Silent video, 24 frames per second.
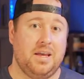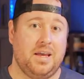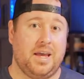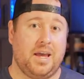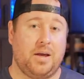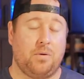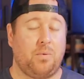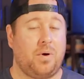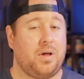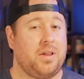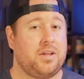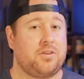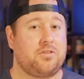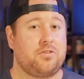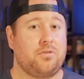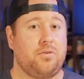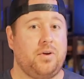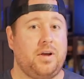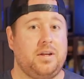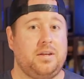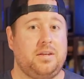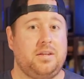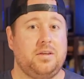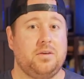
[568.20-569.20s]
And while that's a
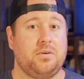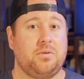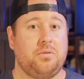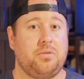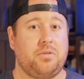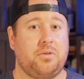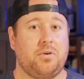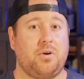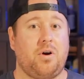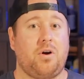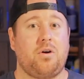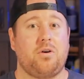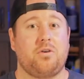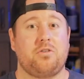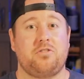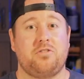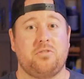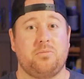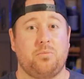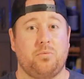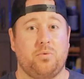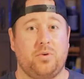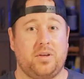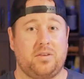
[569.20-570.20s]
great deal, there are
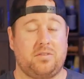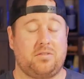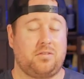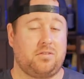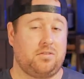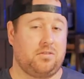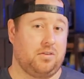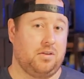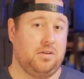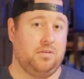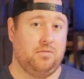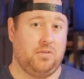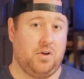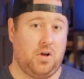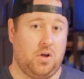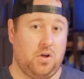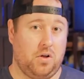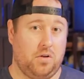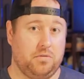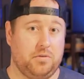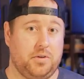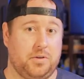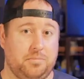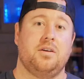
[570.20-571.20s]
some risks
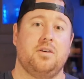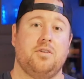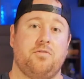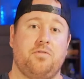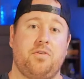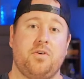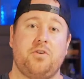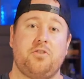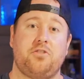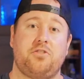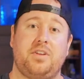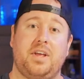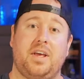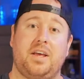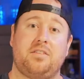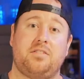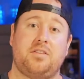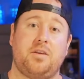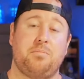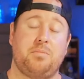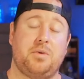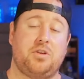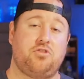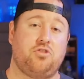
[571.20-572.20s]
involved. First,
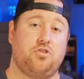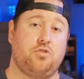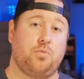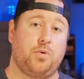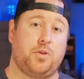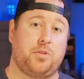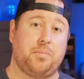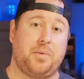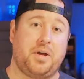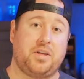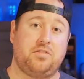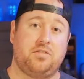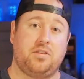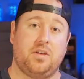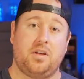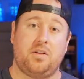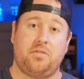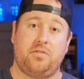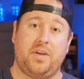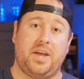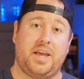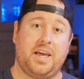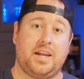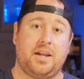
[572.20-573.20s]
as I mentioned with
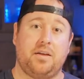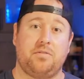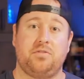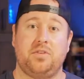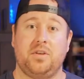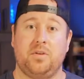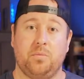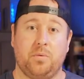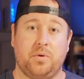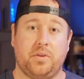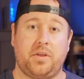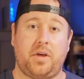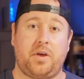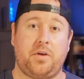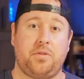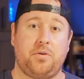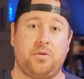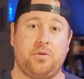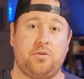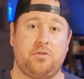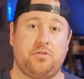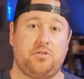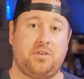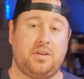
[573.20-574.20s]
myself and I've seen with
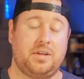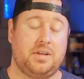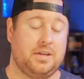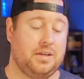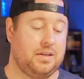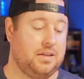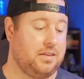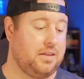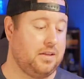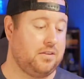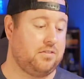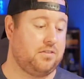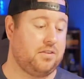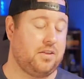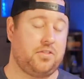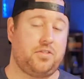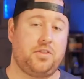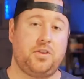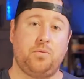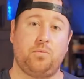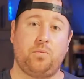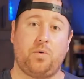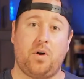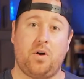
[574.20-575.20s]
others, they
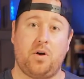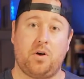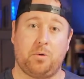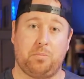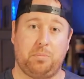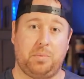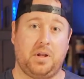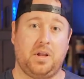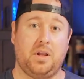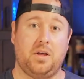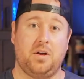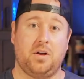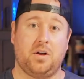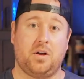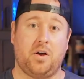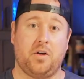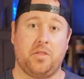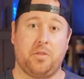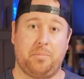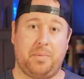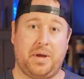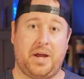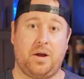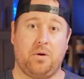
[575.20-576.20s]
sent the wrong plug
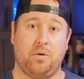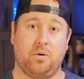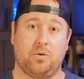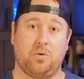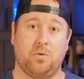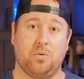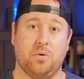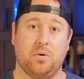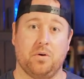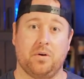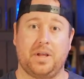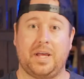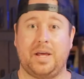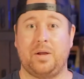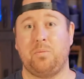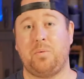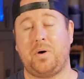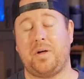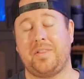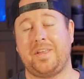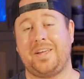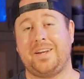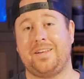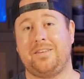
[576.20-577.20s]
on the power cord. And
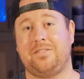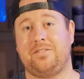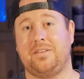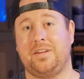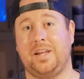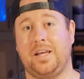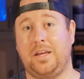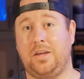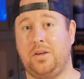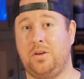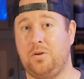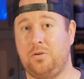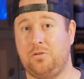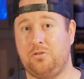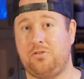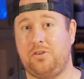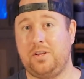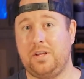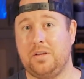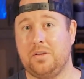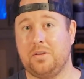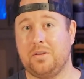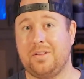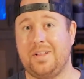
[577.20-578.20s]
while that isn't a huge
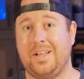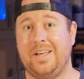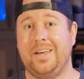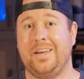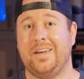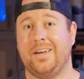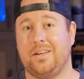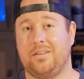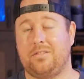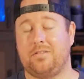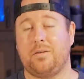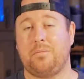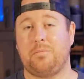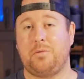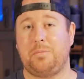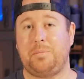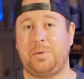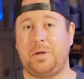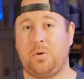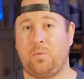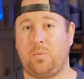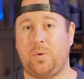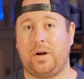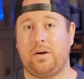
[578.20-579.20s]
deal, it's something to
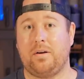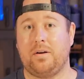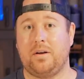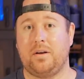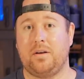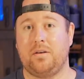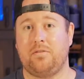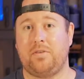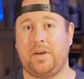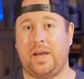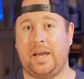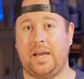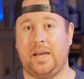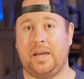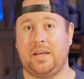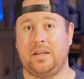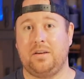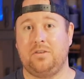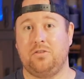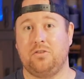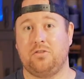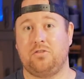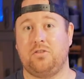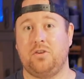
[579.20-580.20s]
be aware of,
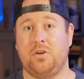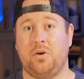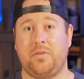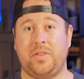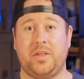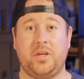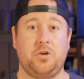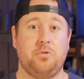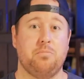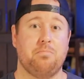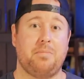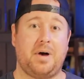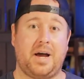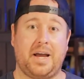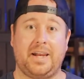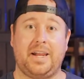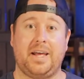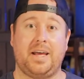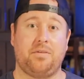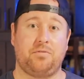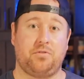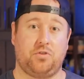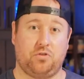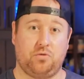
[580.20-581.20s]
and just know that you might
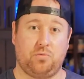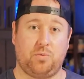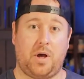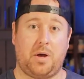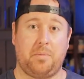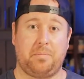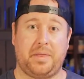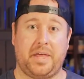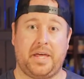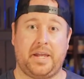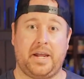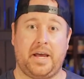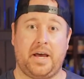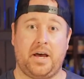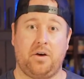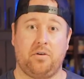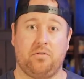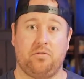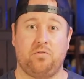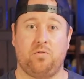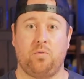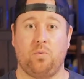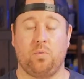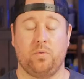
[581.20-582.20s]
have to swap that
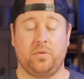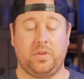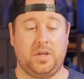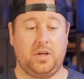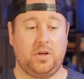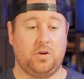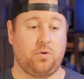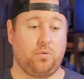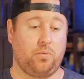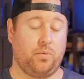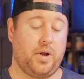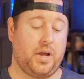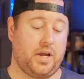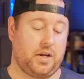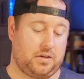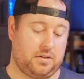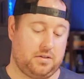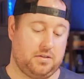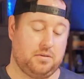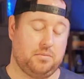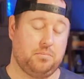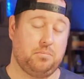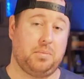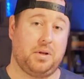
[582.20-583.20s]
out for the
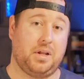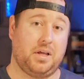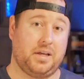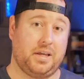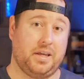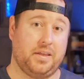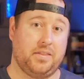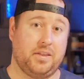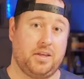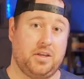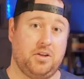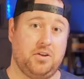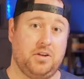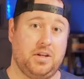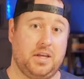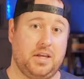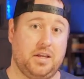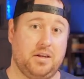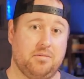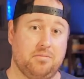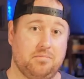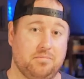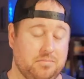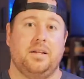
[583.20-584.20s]
correct plug-in that you
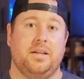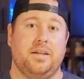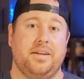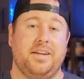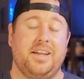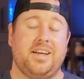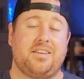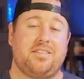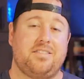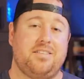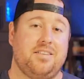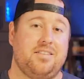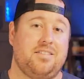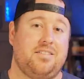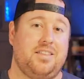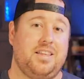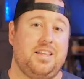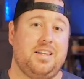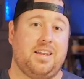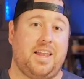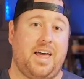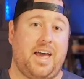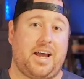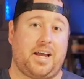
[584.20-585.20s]
need. Next is
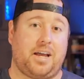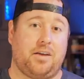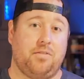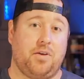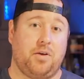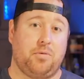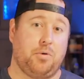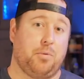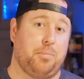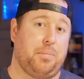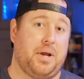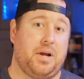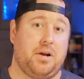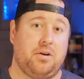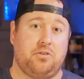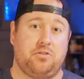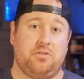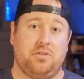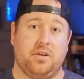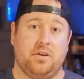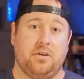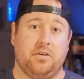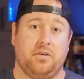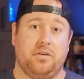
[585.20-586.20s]
the lack of a repair
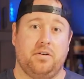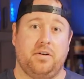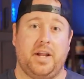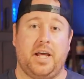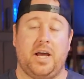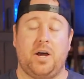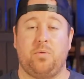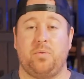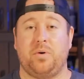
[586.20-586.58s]
center. Now